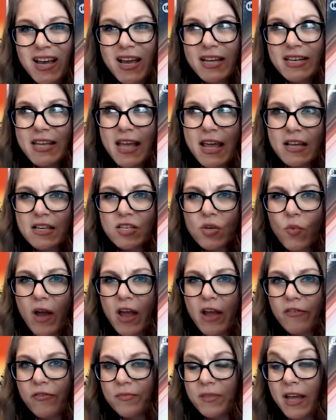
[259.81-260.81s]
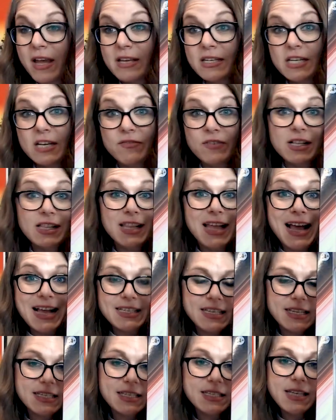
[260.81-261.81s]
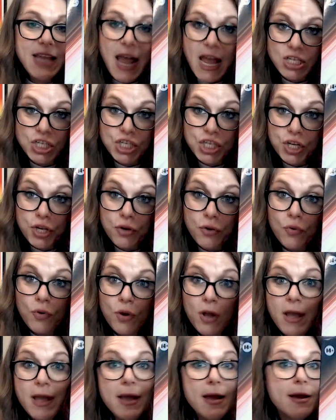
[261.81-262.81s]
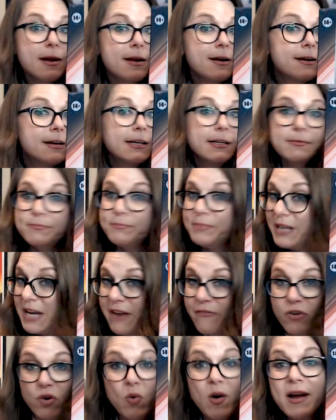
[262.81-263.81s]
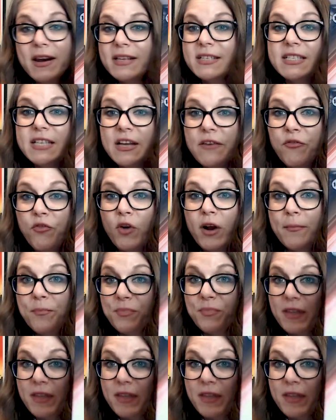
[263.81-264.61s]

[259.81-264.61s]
takes away from the idea of a classy statue, but everyone is different.